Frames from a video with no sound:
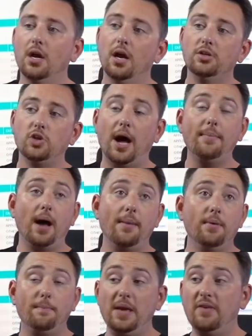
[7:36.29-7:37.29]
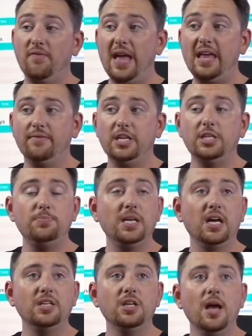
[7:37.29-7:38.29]
So I'm a big fan of this
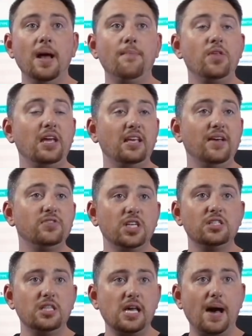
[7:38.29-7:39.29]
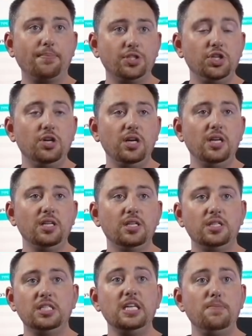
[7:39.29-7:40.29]
because it gives us the opportunity to
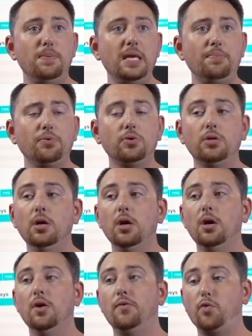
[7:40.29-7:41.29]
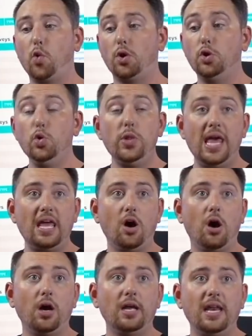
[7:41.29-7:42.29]
see people for who they
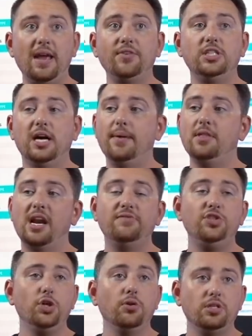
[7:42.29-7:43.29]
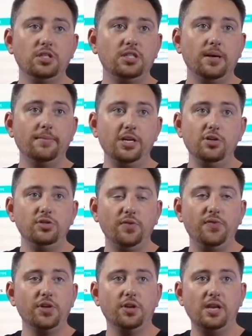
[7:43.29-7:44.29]
are, and every time that I've shown it to somebody who's
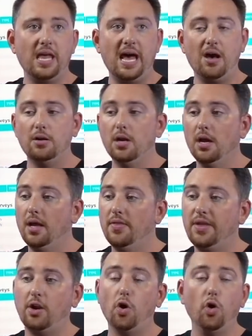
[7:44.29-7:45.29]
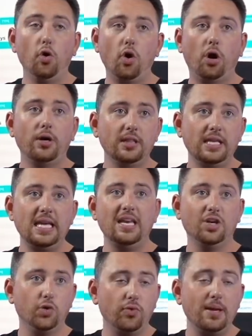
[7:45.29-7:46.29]
filled it out, they're wholeheartedly in
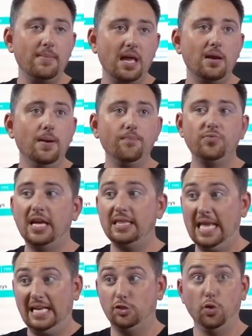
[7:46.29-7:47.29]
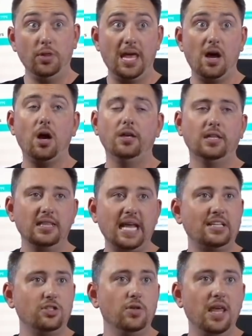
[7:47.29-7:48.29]
agreement that that's who they are and that
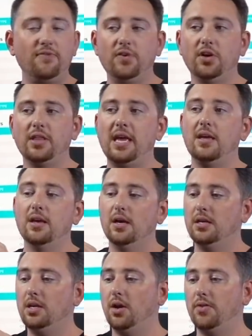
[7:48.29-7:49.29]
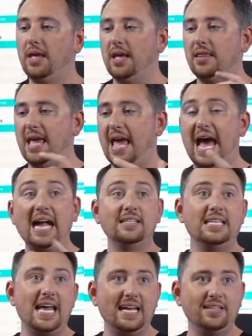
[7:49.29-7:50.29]
that's who they feel they act
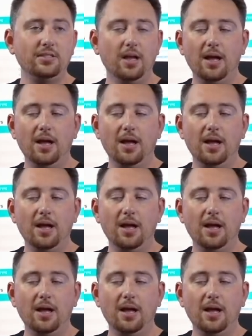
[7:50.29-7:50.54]
as.